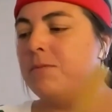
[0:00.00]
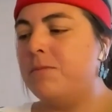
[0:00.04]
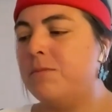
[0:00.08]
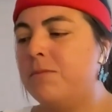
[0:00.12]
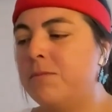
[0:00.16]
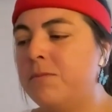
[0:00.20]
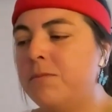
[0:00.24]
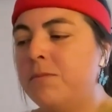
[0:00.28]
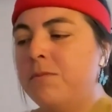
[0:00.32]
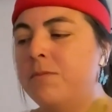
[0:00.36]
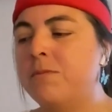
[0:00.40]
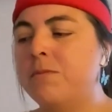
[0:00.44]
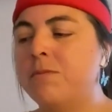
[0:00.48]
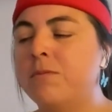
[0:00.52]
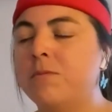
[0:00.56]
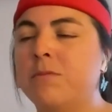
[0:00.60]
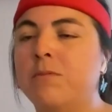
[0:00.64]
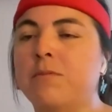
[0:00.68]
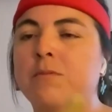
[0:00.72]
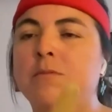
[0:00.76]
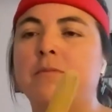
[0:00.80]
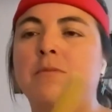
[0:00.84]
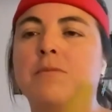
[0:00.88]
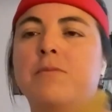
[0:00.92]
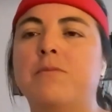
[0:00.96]
And
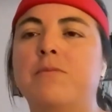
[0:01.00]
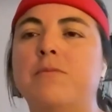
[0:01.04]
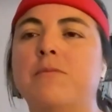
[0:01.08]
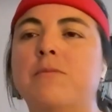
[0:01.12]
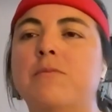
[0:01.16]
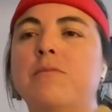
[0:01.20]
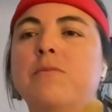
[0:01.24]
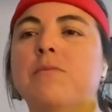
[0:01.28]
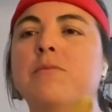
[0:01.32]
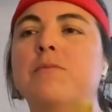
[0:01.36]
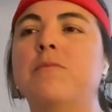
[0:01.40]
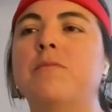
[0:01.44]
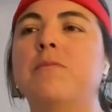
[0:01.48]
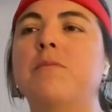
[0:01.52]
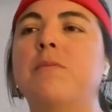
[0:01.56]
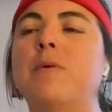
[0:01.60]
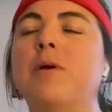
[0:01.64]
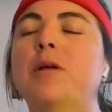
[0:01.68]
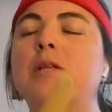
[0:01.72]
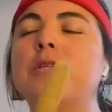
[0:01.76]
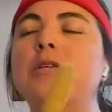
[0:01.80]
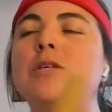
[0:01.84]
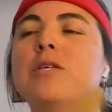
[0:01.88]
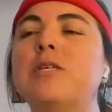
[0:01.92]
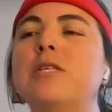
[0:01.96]

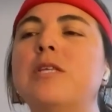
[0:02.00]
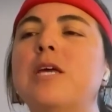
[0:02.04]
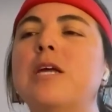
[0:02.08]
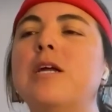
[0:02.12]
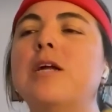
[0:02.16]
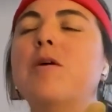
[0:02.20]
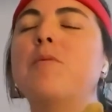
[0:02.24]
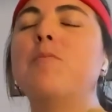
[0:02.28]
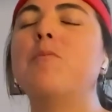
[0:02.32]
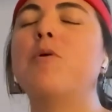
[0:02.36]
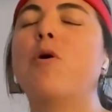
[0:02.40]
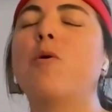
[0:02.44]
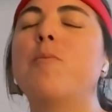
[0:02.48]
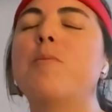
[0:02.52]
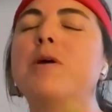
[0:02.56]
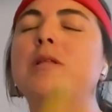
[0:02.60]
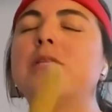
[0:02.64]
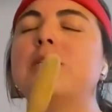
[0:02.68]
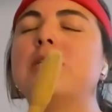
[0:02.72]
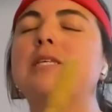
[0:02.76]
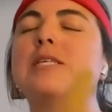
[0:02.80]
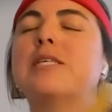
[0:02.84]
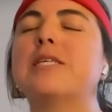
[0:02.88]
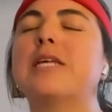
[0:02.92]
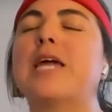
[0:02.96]
just take a
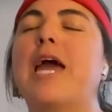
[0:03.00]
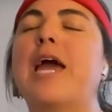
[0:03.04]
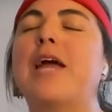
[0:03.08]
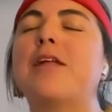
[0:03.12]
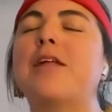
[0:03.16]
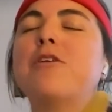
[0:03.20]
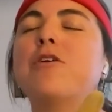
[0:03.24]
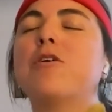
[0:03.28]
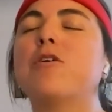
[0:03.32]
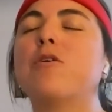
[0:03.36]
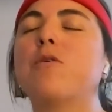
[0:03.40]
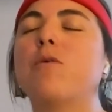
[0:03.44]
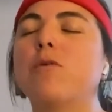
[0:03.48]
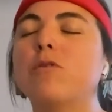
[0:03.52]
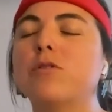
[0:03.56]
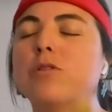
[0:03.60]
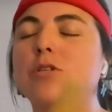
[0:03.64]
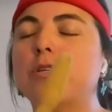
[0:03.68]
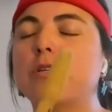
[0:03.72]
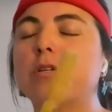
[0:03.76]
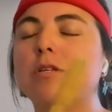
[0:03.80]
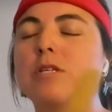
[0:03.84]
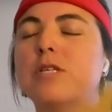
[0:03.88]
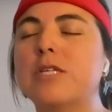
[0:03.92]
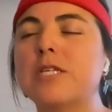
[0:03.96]
moment to scan your
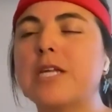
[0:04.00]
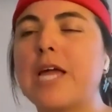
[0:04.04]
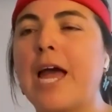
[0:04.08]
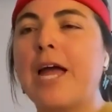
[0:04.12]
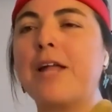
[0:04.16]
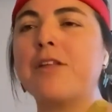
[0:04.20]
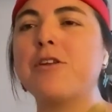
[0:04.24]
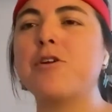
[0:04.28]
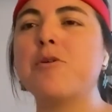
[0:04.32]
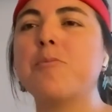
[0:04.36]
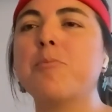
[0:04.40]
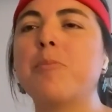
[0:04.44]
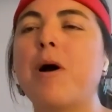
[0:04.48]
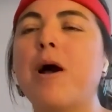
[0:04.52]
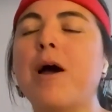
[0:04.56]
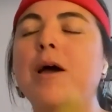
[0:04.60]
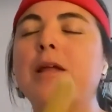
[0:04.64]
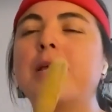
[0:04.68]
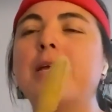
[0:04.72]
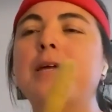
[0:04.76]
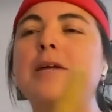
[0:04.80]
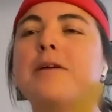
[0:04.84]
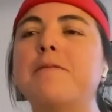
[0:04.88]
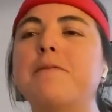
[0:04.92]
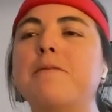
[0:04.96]

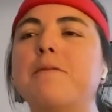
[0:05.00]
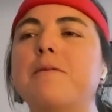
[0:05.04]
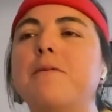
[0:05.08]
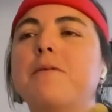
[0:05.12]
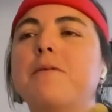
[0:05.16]
body.